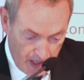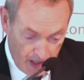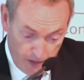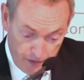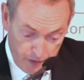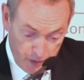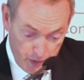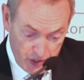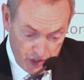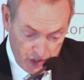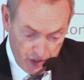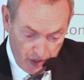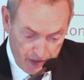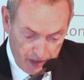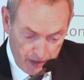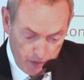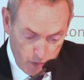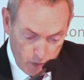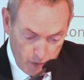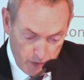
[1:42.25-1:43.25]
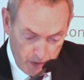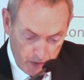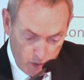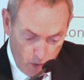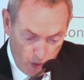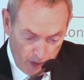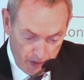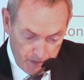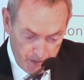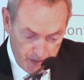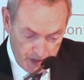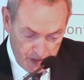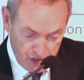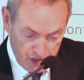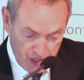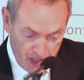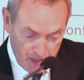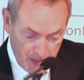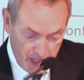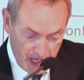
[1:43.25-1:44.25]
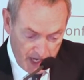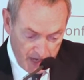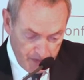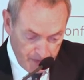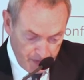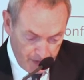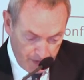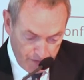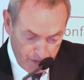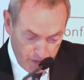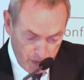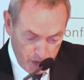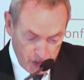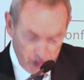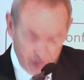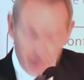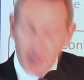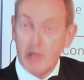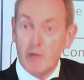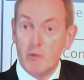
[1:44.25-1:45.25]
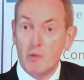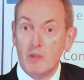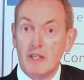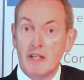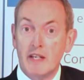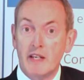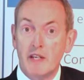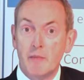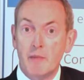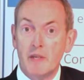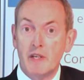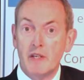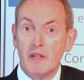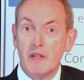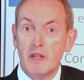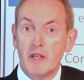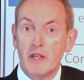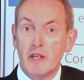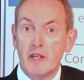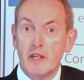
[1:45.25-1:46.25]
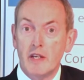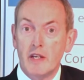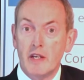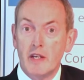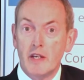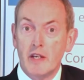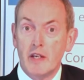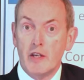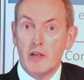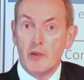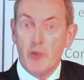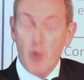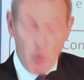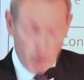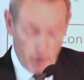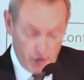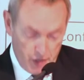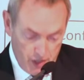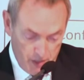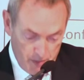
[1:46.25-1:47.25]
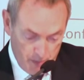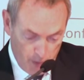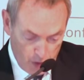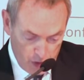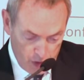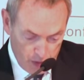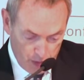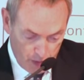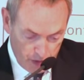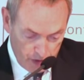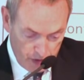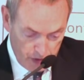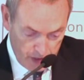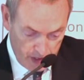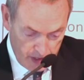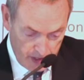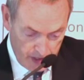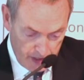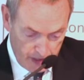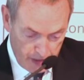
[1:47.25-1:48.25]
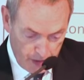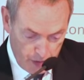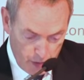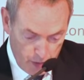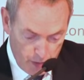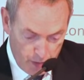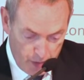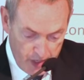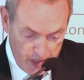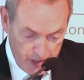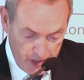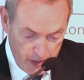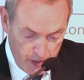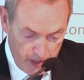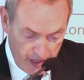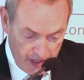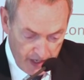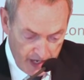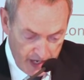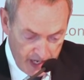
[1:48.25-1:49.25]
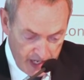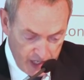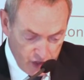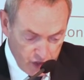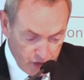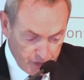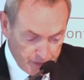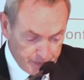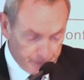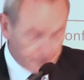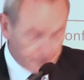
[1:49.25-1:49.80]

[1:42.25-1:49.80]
after which nothing would quite be the same again, and from which there would clearly be no return possible to a pre-nuclear age.